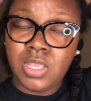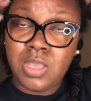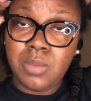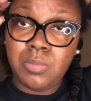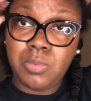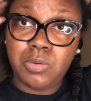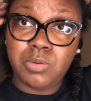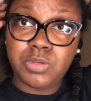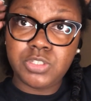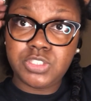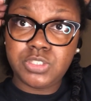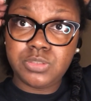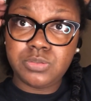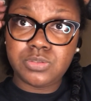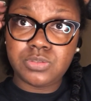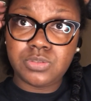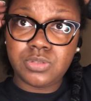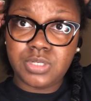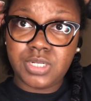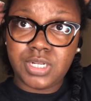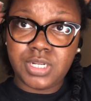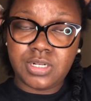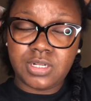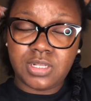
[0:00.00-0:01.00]
When she was doing
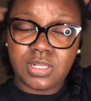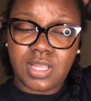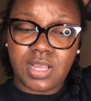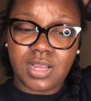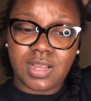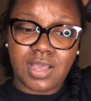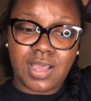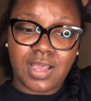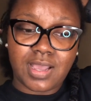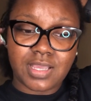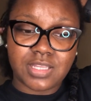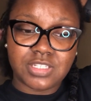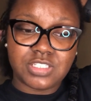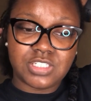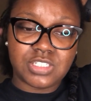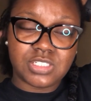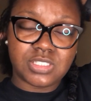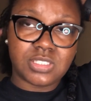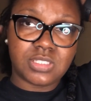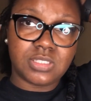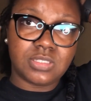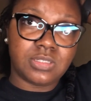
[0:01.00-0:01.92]
the interlock, I could just,